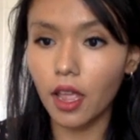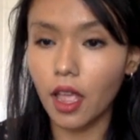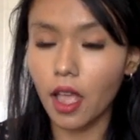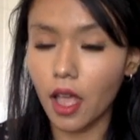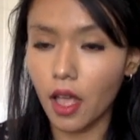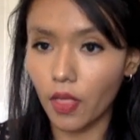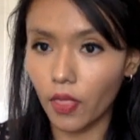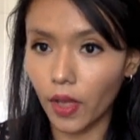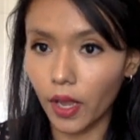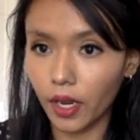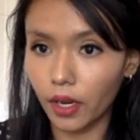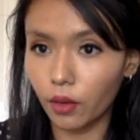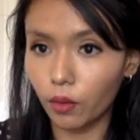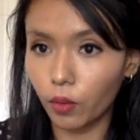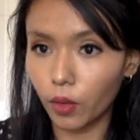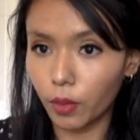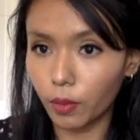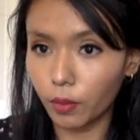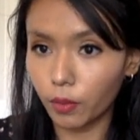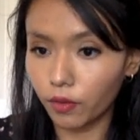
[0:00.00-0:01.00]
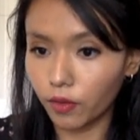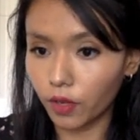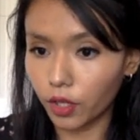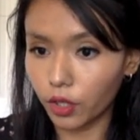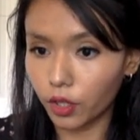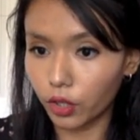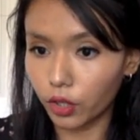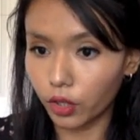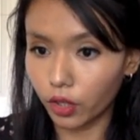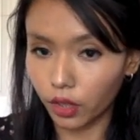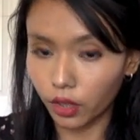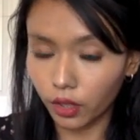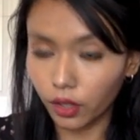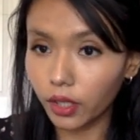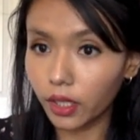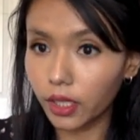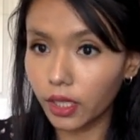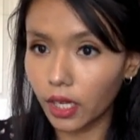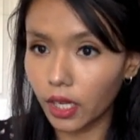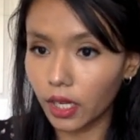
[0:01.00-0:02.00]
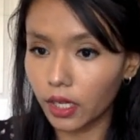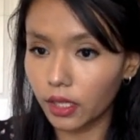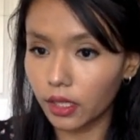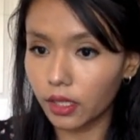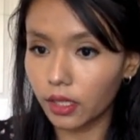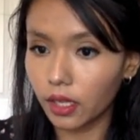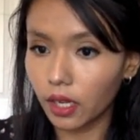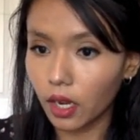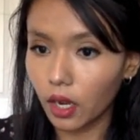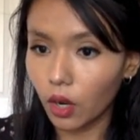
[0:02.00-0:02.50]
And then we move on to the third case